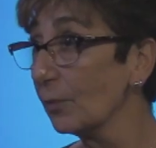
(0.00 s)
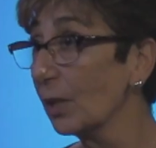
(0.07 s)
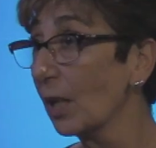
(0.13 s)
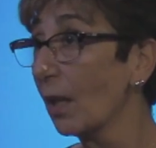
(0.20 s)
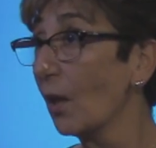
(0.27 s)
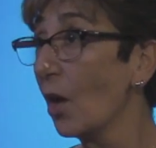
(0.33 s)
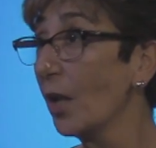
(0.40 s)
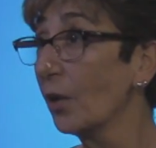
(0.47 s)
We got
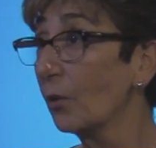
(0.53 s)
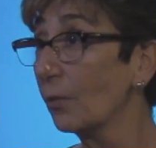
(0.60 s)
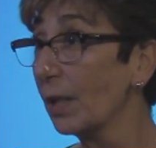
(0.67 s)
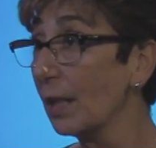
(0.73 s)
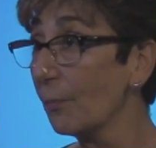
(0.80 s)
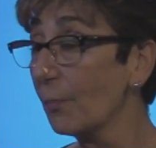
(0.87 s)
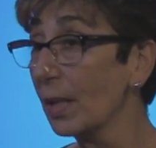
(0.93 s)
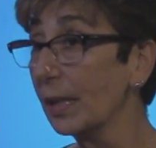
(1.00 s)
a lot of
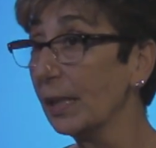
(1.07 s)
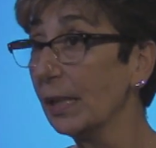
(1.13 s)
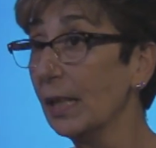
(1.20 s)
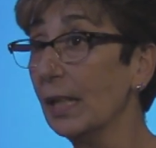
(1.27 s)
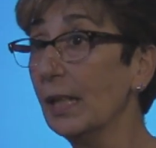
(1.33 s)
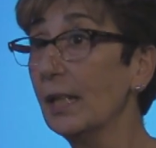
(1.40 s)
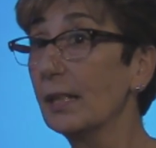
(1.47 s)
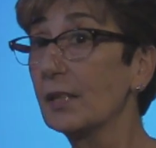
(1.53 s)
grant money
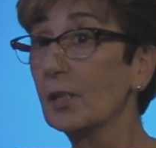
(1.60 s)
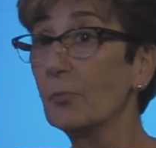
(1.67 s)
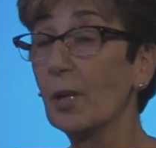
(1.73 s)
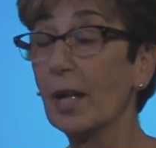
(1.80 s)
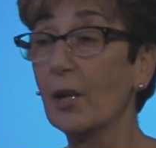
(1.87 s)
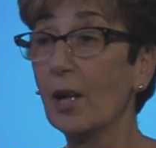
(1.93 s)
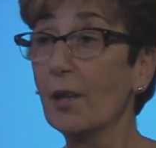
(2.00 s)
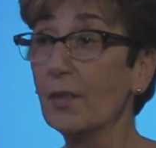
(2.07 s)
to
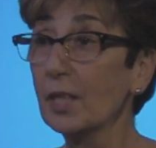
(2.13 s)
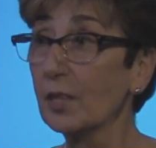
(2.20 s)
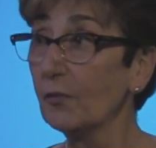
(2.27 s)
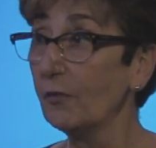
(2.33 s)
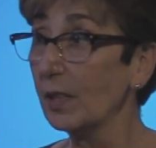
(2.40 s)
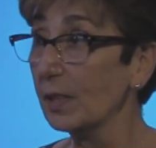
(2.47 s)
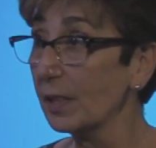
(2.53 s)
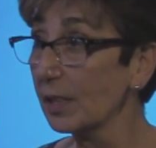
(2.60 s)
buy all this
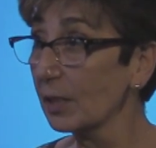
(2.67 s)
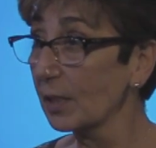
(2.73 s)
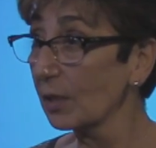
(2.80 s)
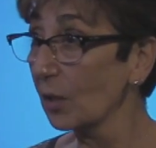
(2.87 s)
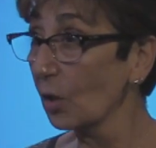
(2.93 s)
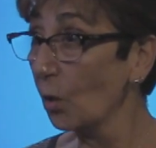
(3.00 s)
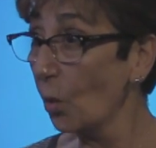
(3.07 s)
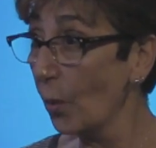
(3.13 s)
fitness
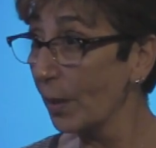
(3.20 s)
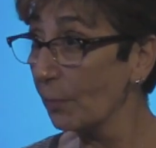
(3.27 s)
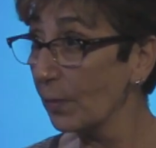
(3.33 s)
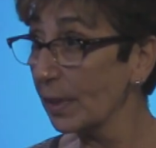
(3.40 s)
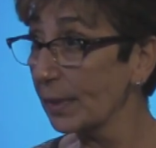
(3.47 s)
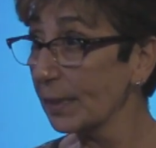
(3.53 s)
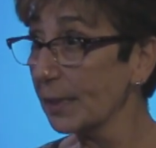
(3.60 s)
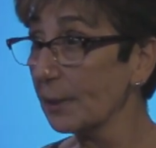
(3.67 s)

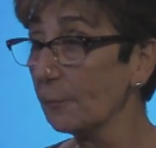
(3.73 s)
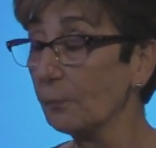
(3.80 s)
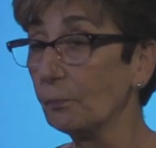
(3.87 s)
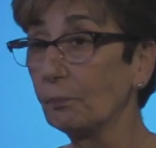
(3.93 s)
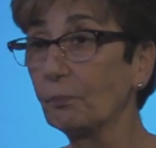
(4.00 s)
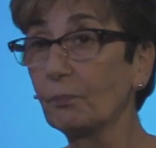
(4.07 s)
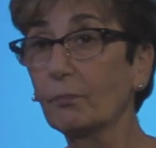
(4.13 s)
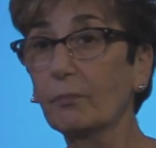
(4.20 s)
equipment,
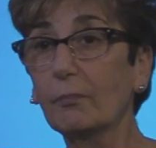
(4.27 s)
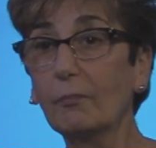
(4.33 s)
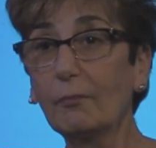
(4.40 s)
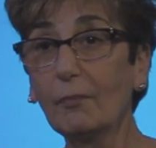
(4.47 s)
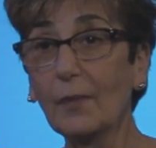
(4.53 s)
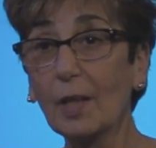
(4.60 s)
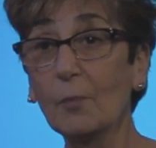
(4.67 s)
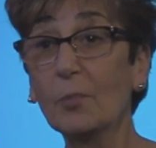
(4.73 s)

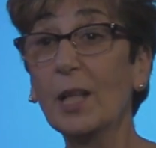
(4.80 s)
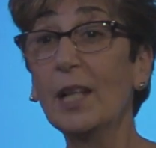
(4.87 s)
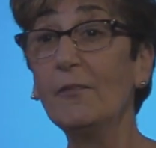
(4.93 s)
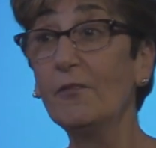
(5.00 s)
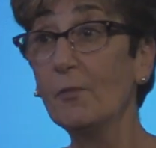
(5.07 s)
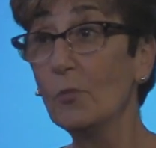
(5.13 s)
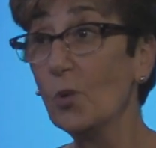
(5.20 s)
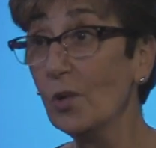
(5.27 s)
applied
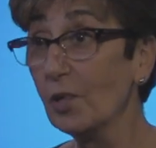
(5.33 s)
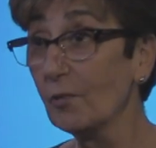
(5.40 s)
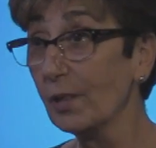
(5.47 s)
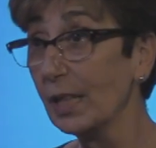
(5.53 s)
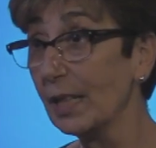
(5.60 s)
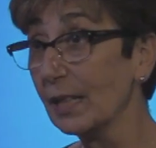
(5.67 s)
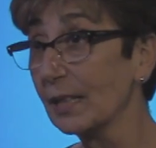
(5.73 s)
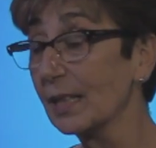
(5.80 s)
for more
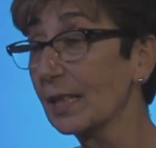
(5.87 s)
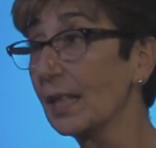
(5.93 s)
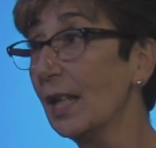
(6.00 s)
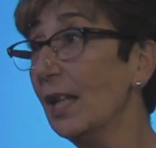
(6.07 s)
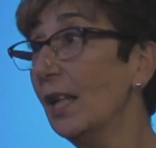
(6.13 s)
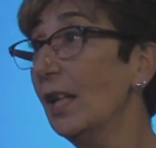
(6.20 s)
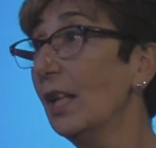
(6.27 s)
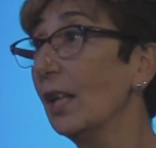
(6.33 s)
grants,
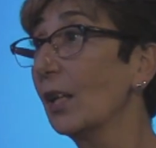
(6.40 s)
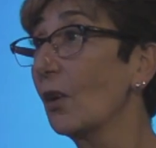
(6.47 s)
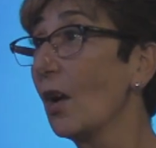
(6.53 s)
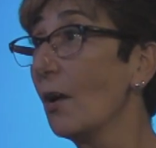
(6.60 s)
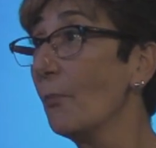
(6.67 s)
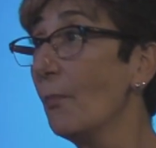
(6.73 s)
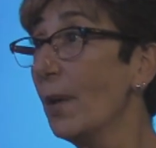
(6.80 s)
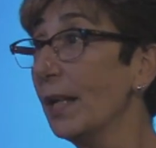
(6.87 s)

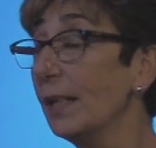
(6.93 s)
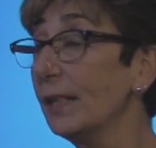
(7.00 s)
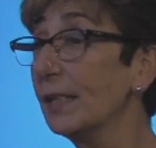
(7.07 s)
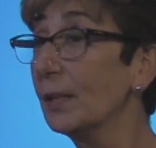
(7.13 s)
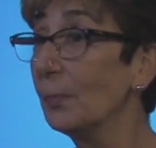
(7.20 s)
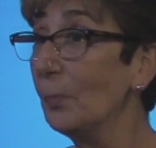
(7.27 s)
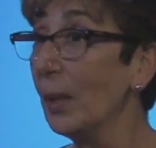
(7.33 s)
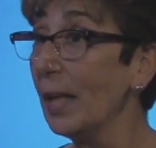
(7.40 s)
got money
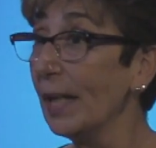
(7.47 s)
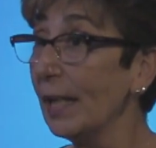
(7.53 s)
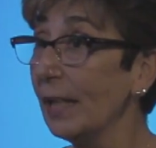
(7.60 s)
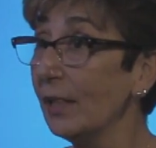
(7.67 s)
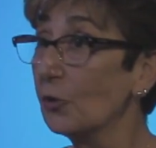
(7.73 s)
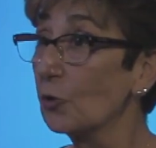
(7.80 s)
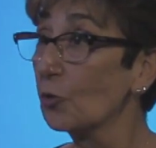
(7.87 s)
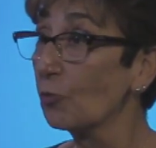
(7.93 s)
to
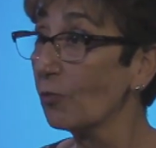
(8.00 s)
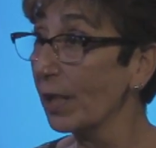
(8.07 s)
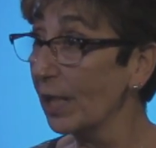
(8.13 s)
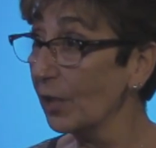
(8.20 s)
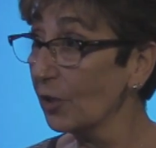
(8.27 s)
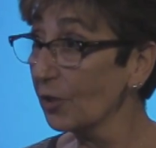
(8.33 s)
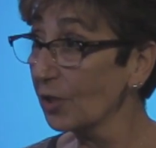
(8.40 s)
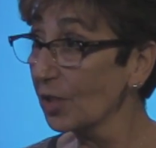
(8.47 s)
pay
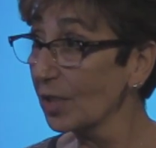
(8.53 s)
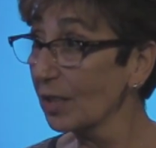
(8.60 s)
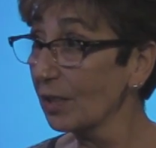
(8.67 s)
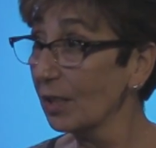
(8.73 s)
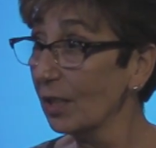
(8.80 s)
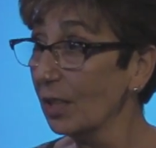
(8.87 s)
trainers.